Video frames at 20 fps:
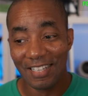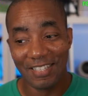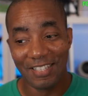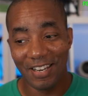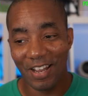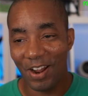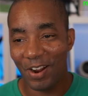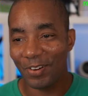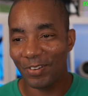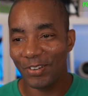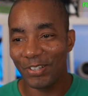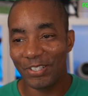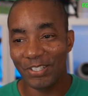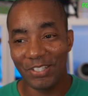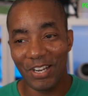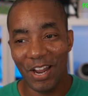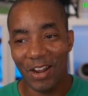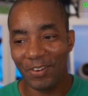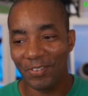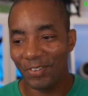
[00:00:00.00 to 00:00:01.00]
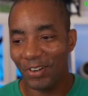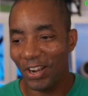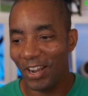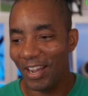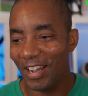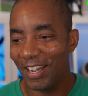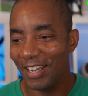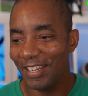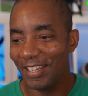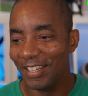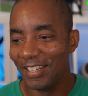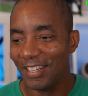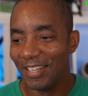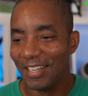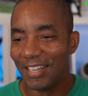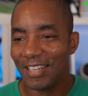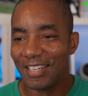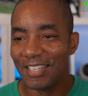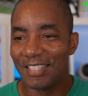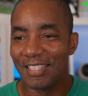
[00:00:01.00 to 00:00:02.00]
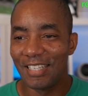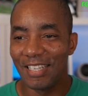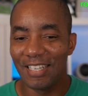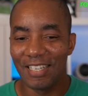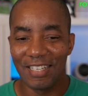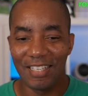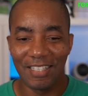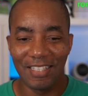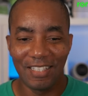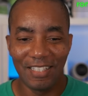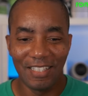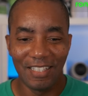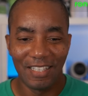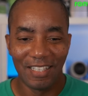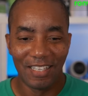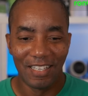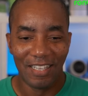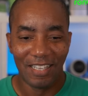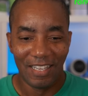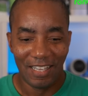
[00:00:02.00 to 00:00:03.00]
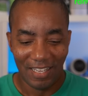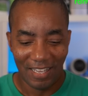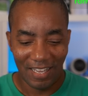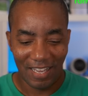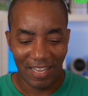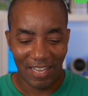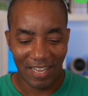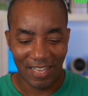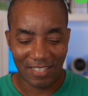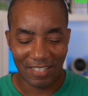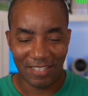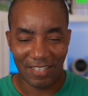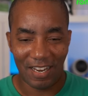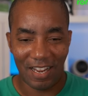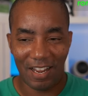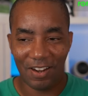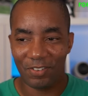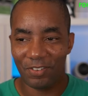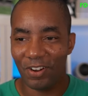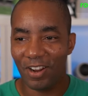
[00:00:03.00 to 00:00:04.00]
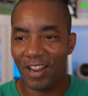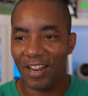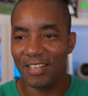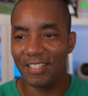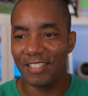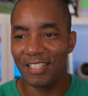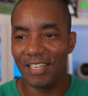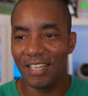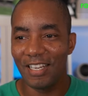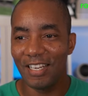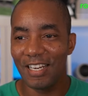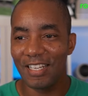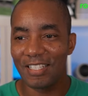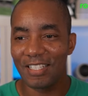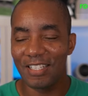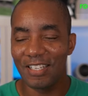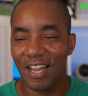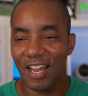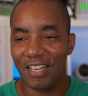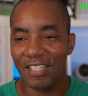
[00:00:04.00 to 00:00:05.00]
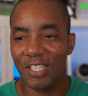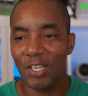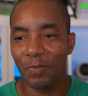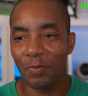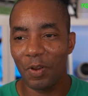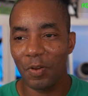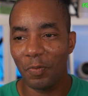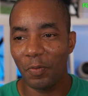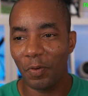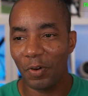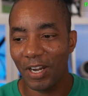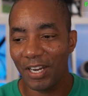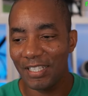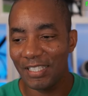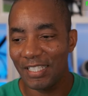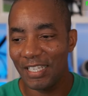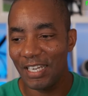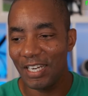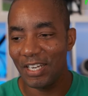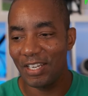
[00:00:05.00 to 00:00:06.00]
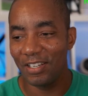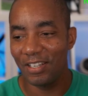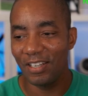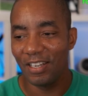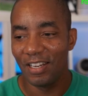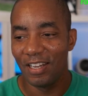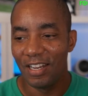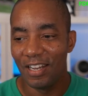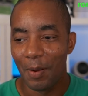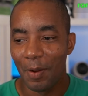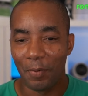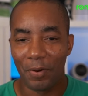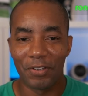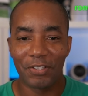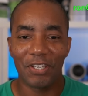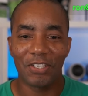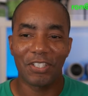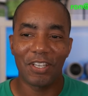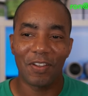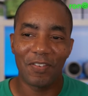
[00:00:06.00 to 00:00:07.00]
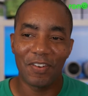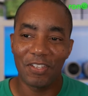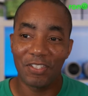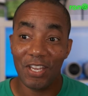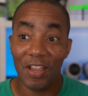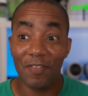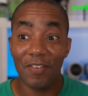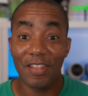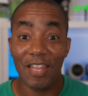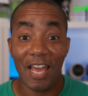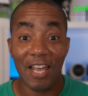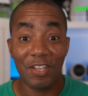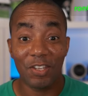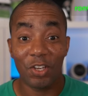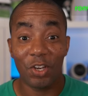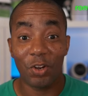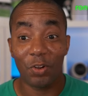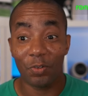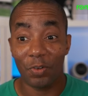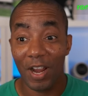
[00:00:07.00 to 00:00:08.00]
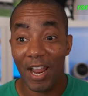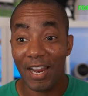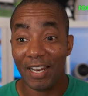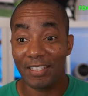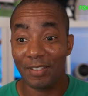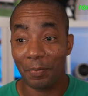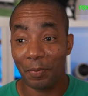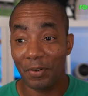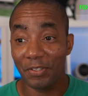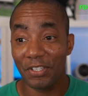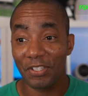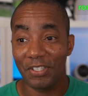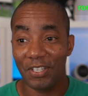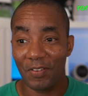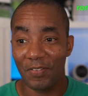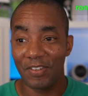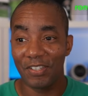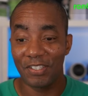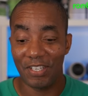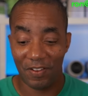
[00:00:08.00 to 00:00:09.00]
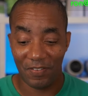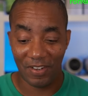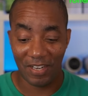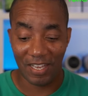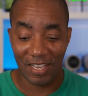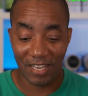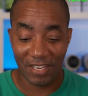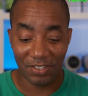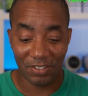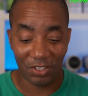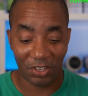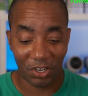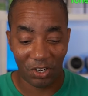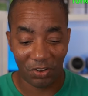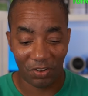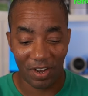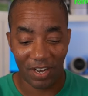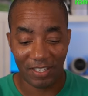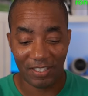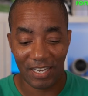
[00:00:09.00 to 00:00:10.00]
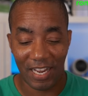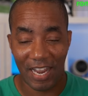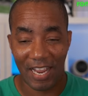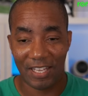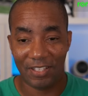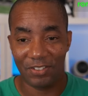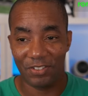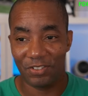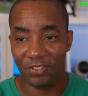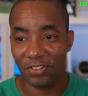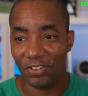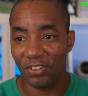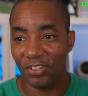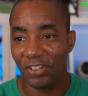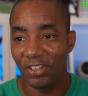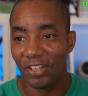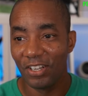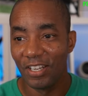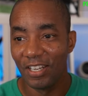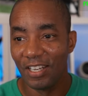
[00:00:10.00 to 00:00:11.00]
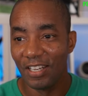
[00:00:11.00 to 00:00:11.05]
No, it's not rye. Dean. It's not rye, Dean. It's not Tiffway 419. Princess 77, that is correct. Princess 77 is the correct answer.